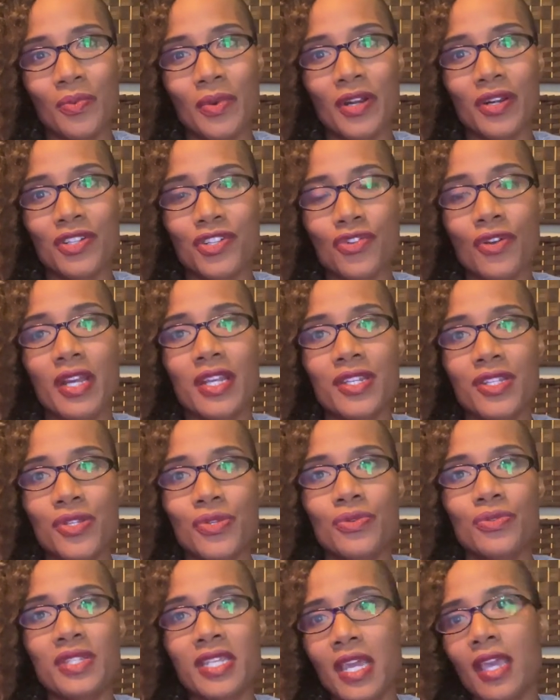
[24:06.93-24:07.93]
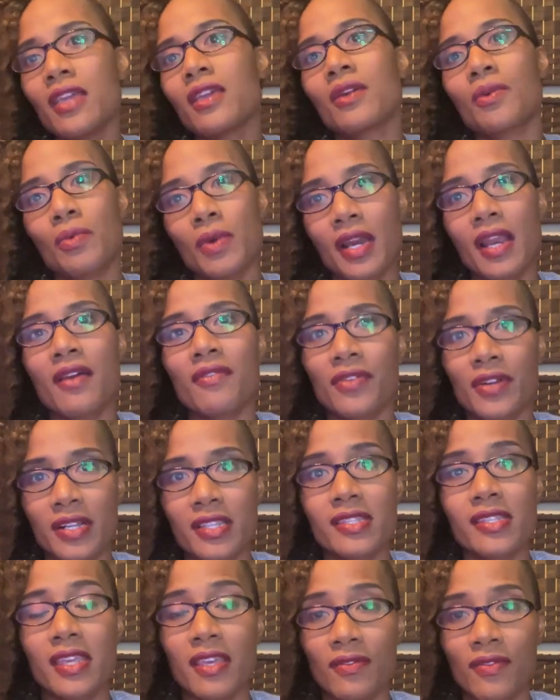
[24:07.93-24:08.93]
We're trained to take whatever
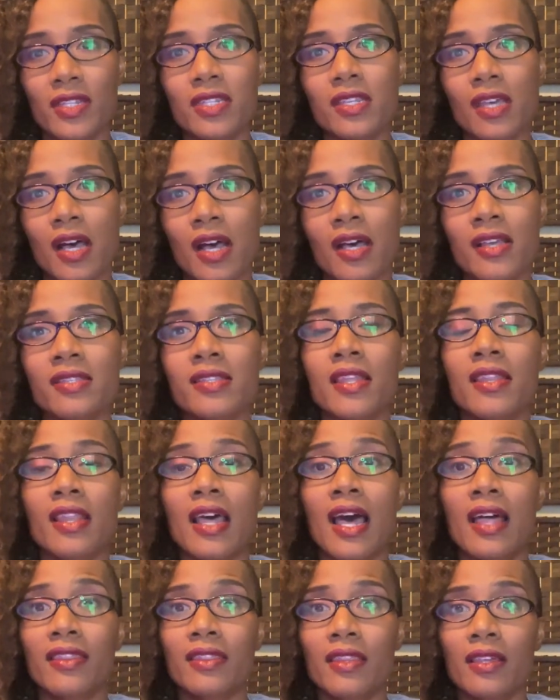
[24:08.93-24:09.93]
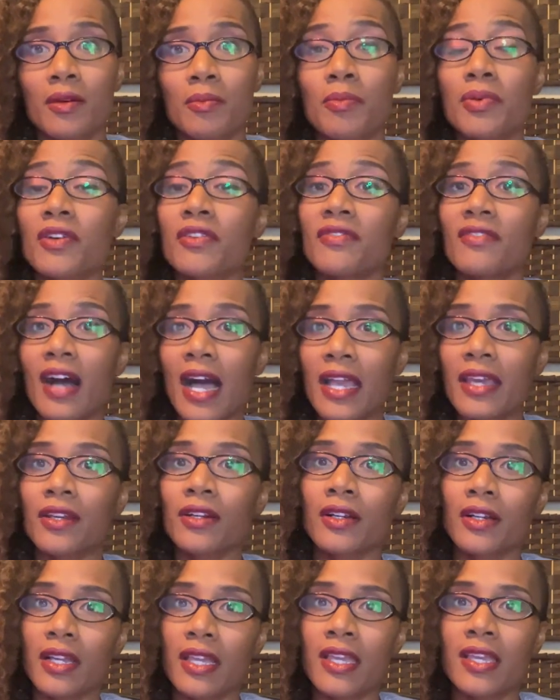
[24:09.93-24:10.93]
is given to us and that the
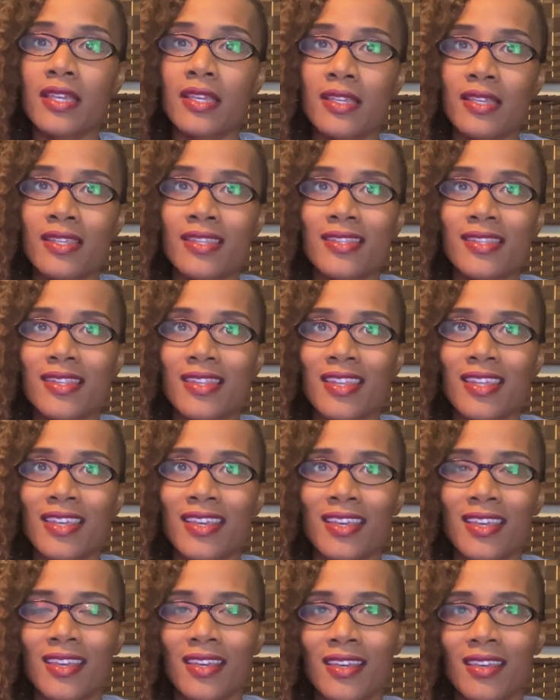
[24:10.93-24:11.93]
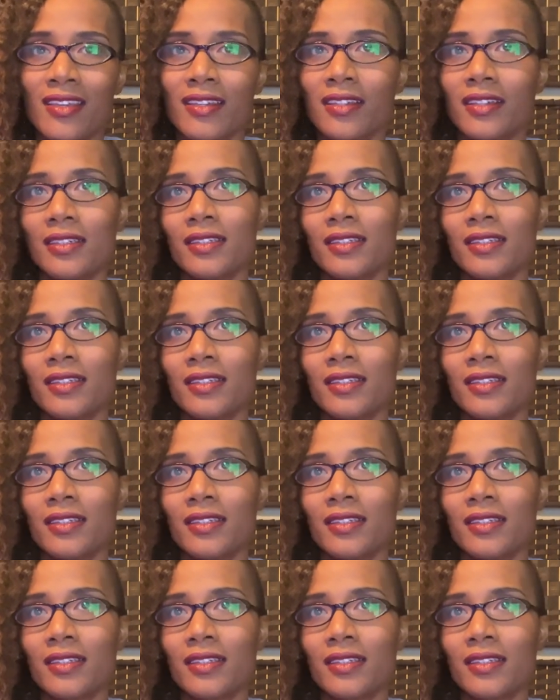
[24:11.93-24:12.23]
provider is the,